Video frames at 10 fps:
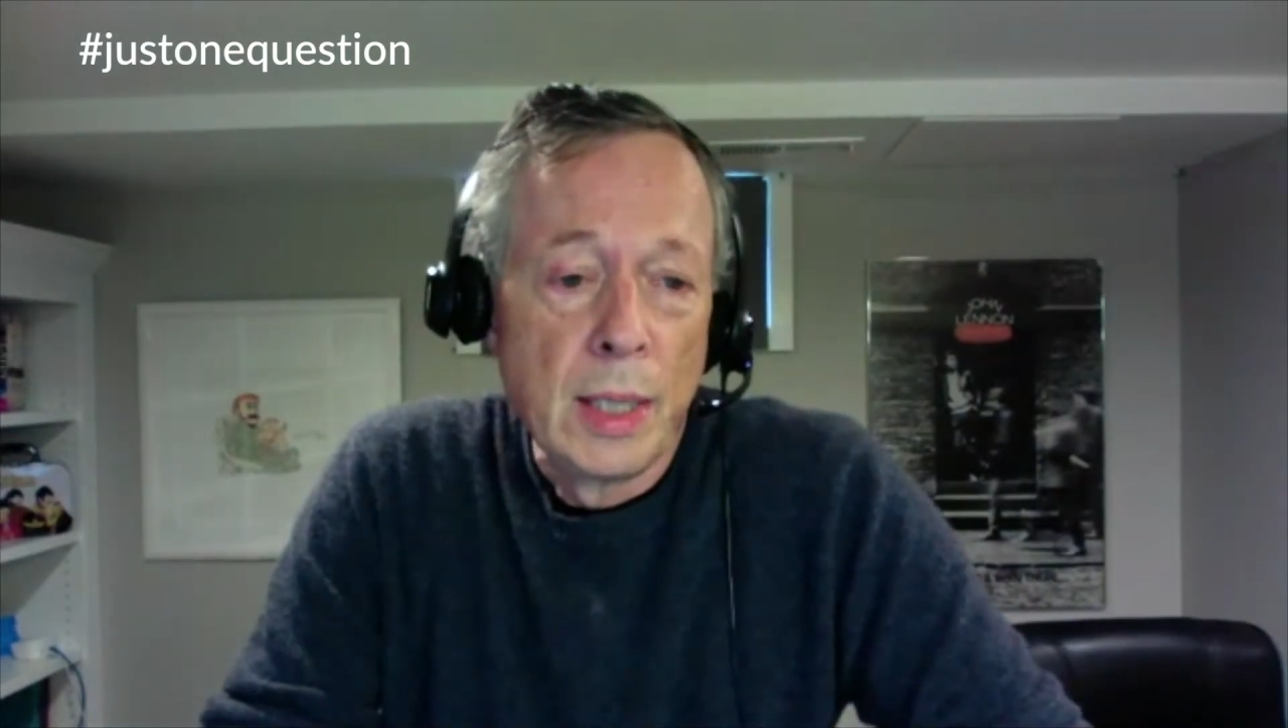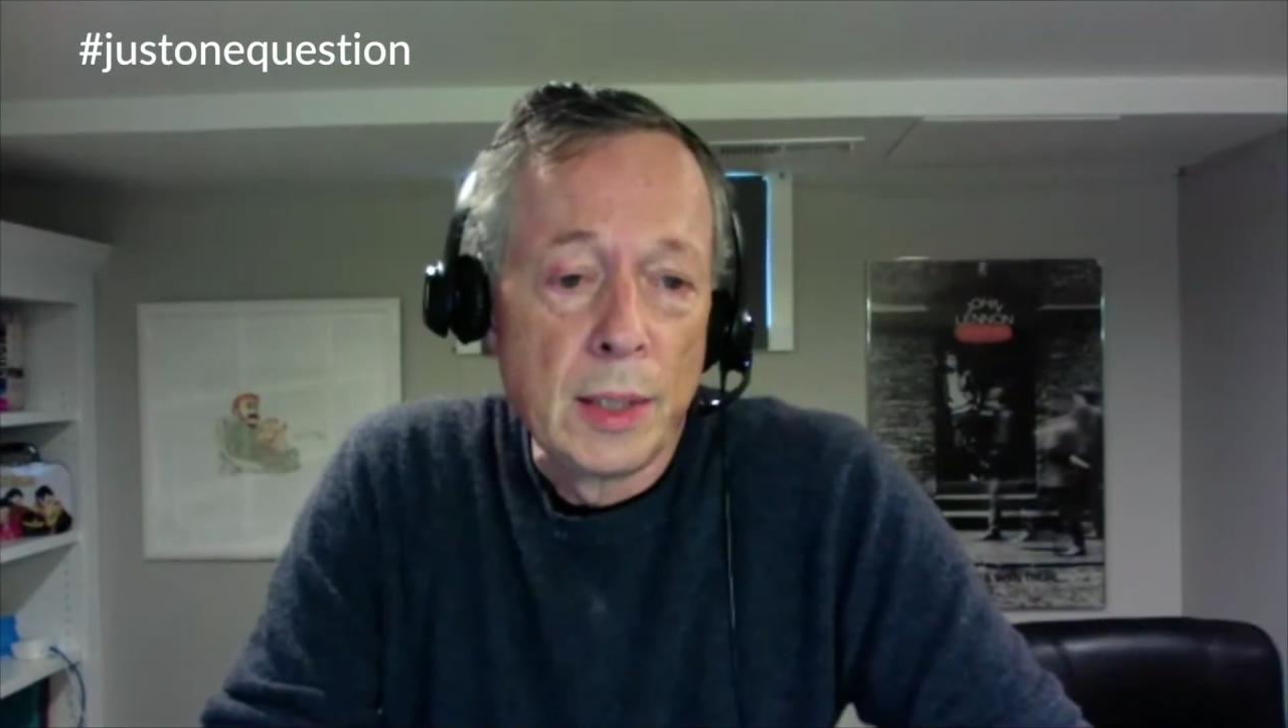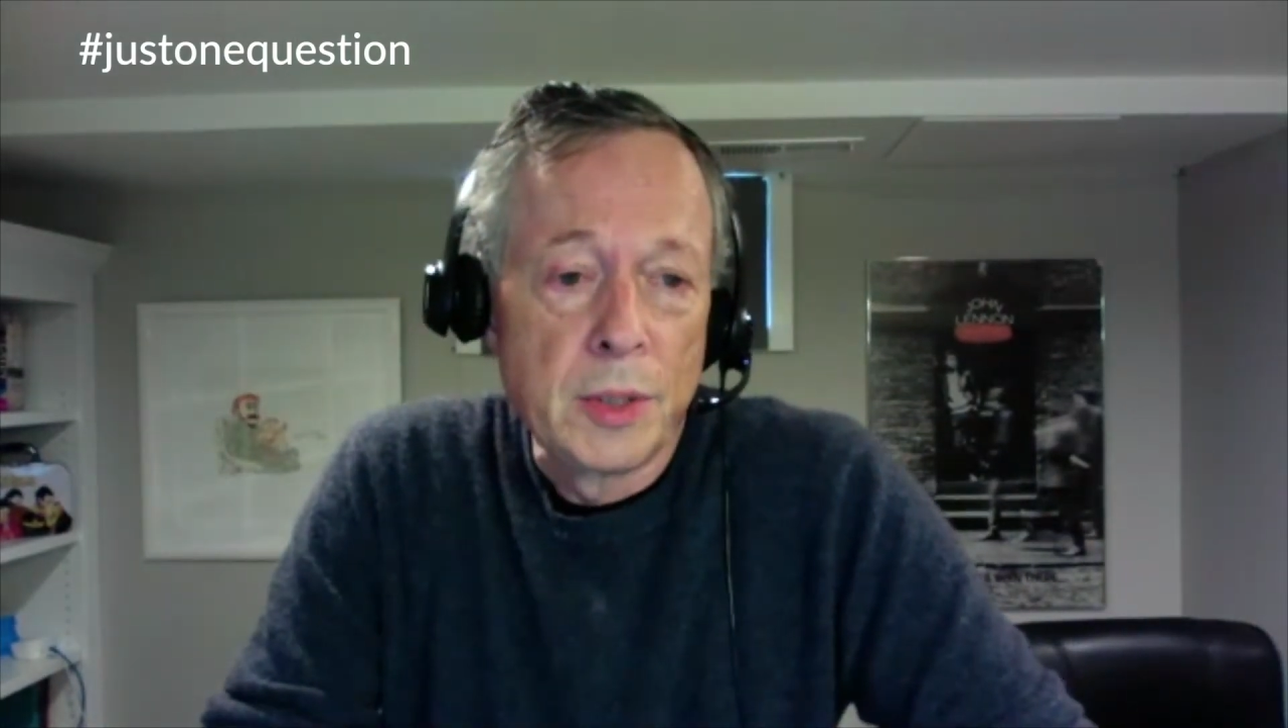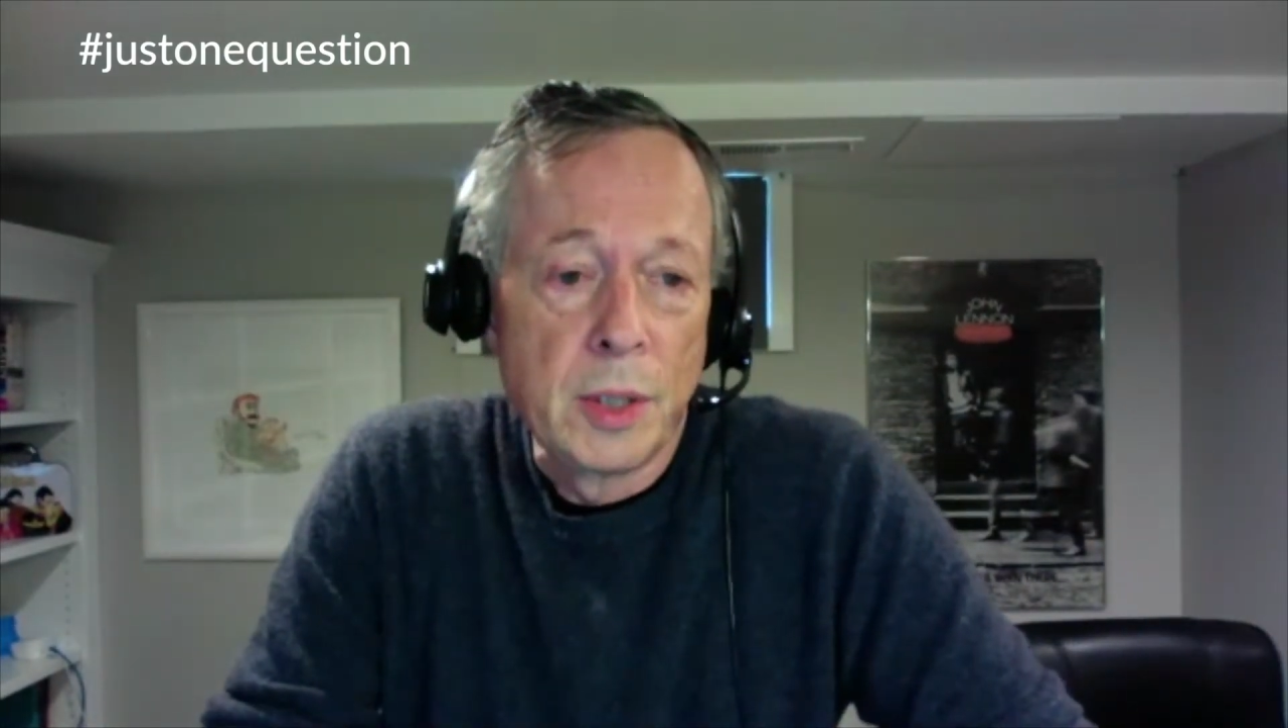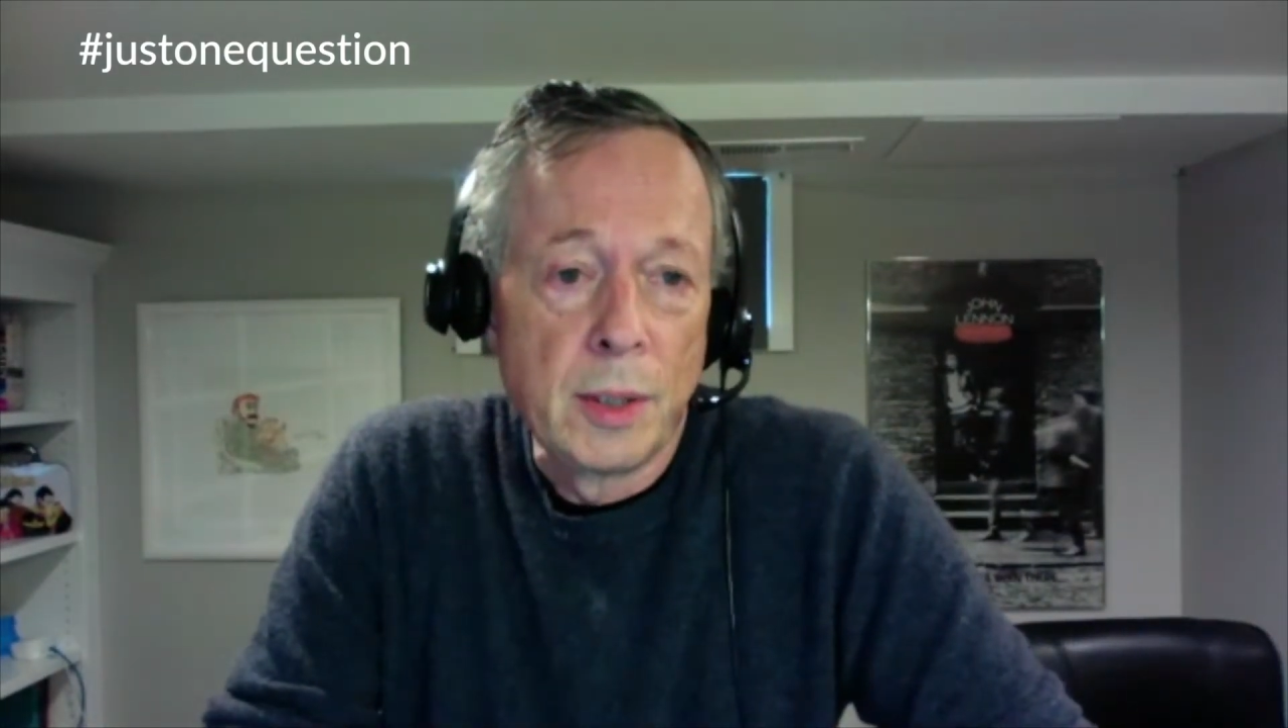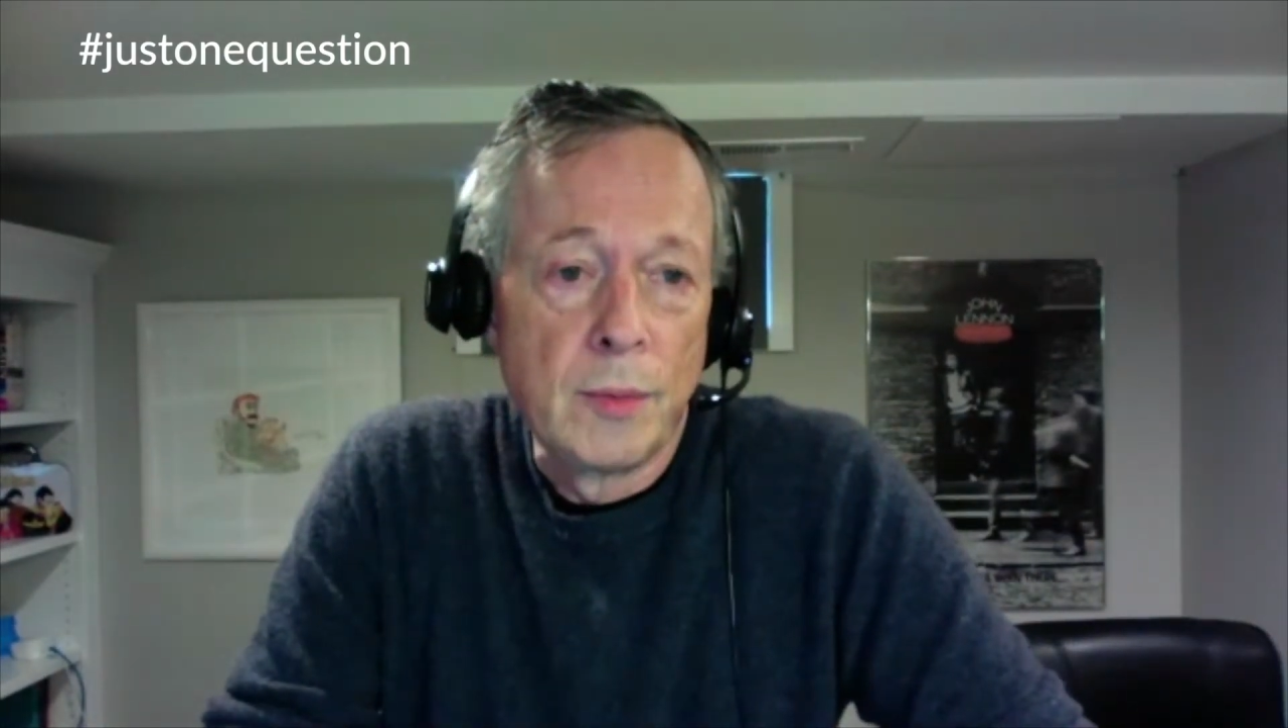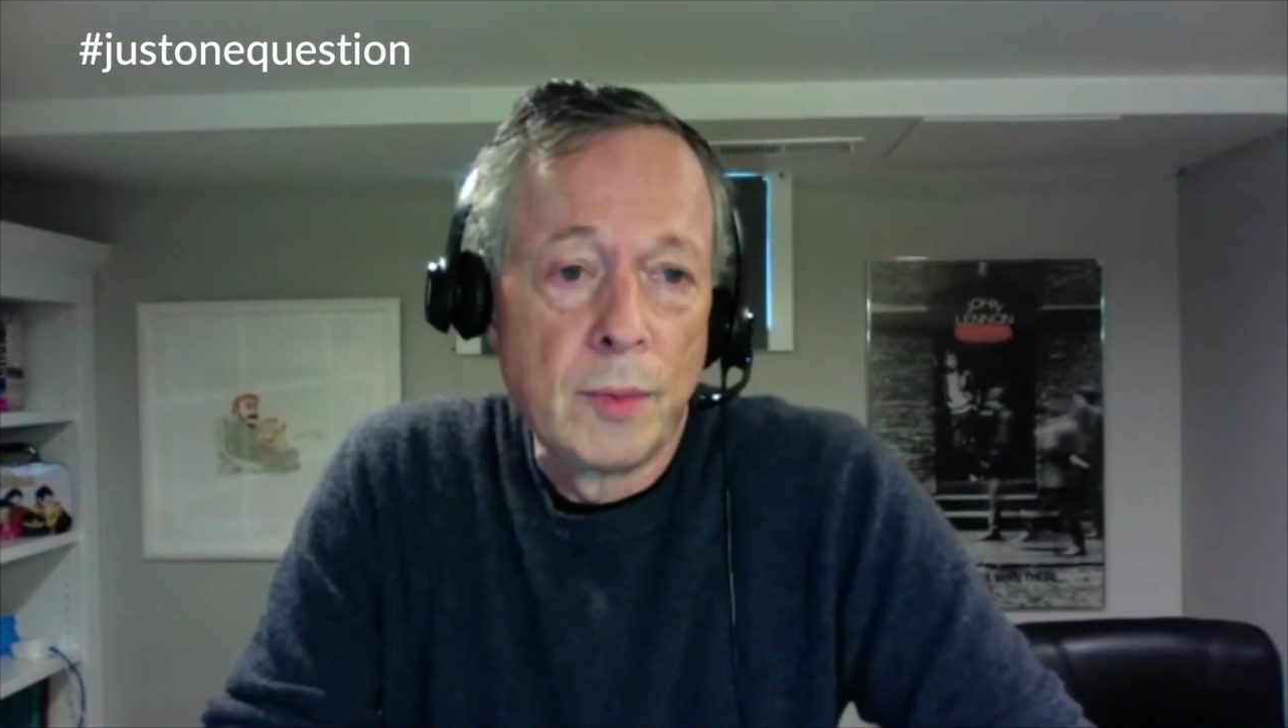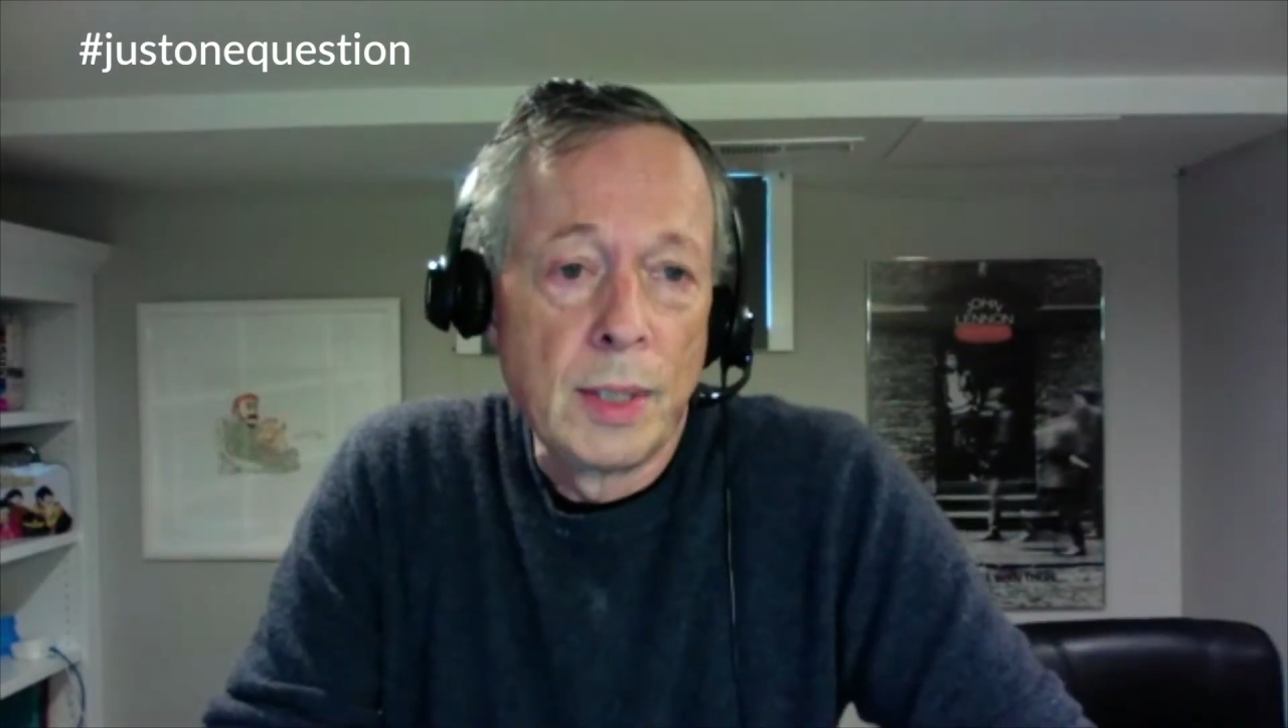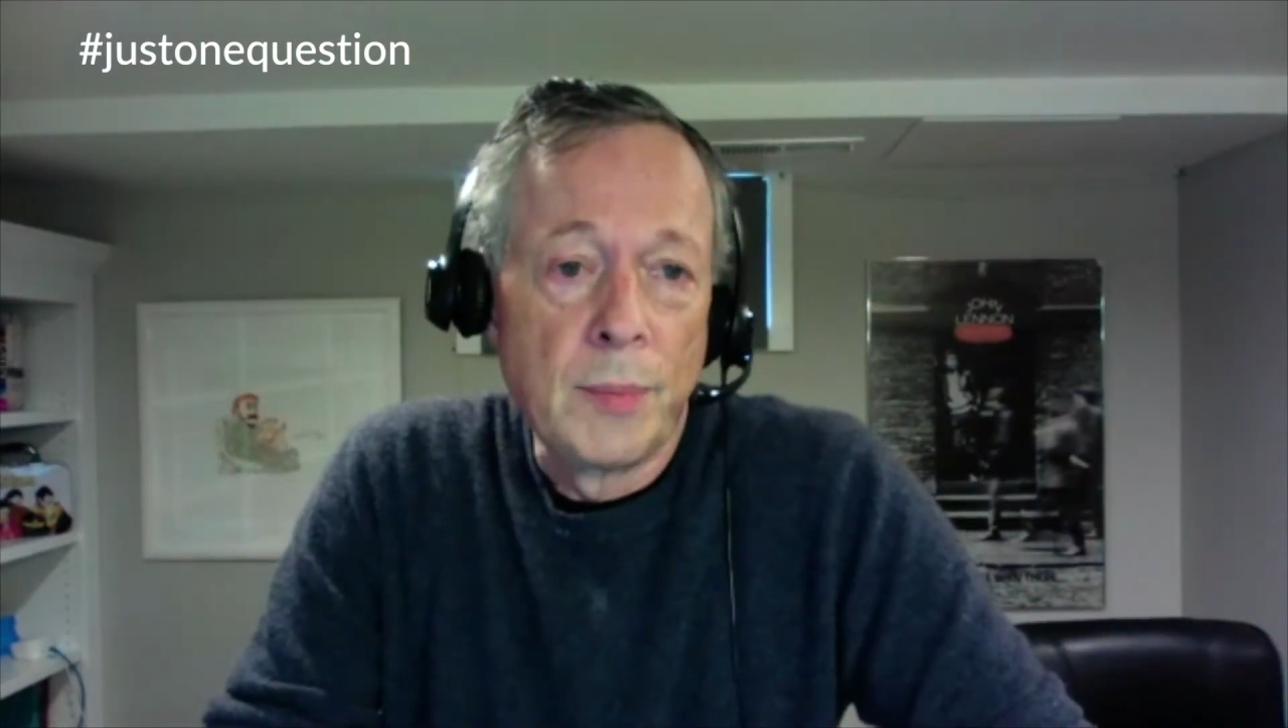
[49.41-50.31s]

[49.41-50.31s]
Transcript: and started really